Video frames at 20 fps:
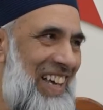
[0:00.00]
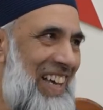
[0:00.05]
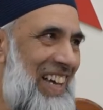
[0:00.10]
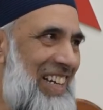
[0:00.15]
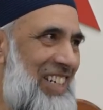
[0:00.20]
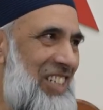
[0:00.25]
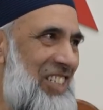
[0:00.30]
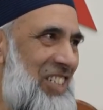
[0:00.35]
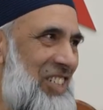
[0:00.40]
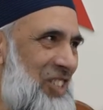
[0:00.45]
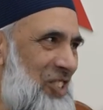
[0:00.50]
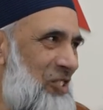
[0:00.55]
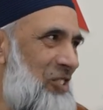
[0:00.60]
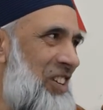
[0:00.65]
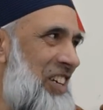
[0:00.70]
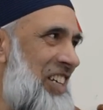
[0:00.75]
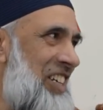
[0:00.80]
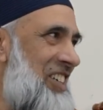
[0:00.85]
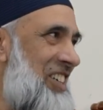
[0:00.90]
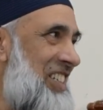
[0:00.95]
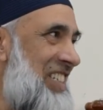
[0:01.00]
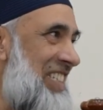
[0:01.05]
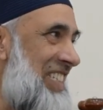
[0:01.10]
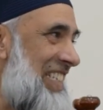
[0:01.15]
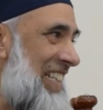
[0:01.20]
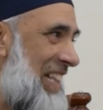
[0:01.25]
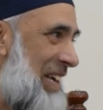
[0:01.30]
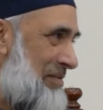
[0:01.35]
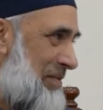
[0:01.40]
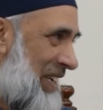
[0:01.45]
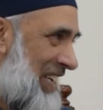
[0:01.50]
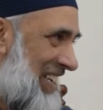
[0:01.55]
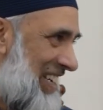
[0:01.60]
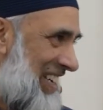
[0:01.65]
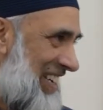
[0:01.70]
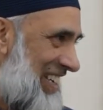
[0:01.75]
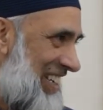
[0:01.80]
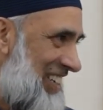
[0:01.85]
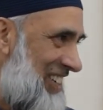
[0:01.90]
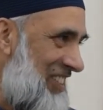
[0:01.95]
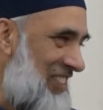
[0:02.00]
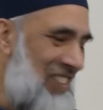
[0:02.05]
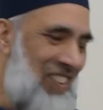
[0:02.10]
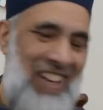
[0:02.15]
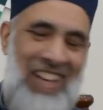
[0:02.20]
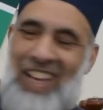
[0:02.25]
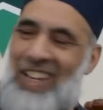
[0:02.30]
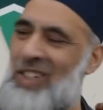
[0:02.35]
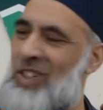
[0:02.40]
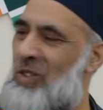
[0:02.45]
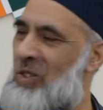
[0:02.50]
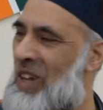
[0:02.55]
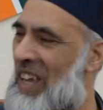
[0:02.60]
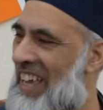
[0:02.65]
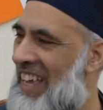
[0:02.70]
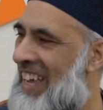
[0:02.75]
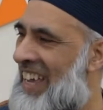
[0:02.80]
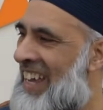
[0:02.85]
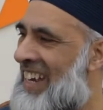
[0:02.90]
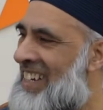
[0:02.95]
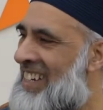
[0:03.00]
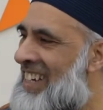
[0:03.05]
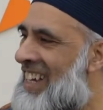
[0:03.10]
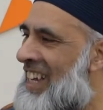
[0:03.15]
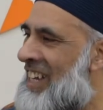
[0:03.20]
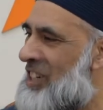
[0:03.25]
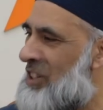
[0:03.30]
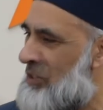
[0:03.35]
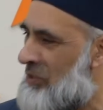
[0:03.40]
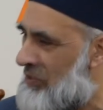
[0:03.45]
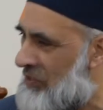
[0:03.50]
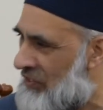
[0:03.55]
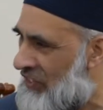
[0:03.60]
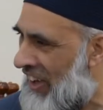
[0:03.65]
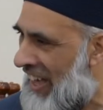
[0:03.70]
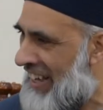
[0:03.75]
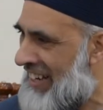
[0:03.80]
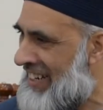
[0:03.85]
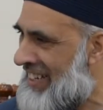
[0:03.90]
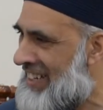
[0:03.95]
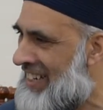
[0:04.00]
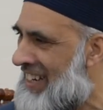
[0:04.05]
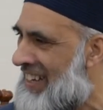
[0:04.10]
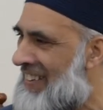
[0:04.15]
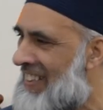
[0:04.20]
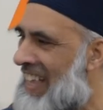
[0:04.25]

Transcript: It is totally un-Islamic, you know, to hate, to fight,